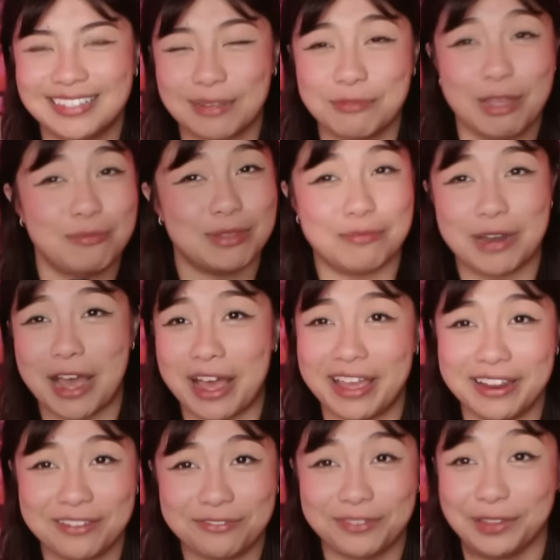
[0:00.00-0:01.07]
sometimes I'm
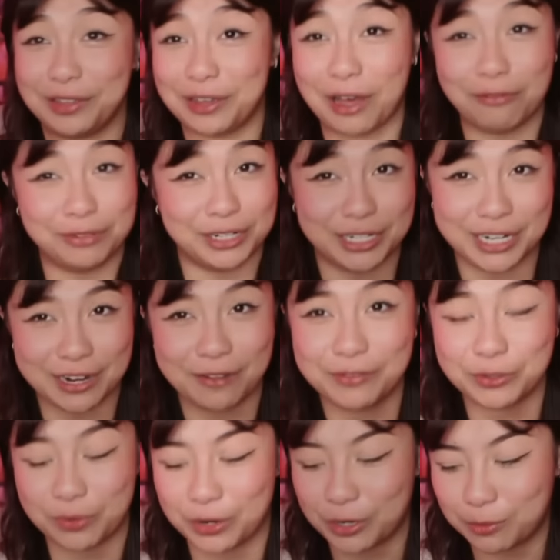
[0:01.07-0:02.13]
not feeling confident
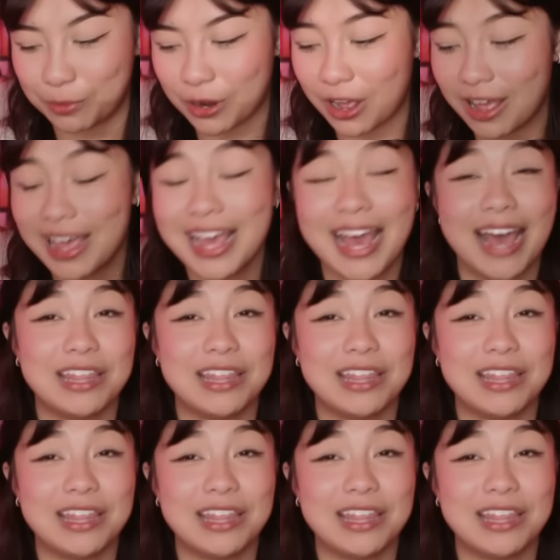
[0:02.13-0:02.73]
enough to wear no bra,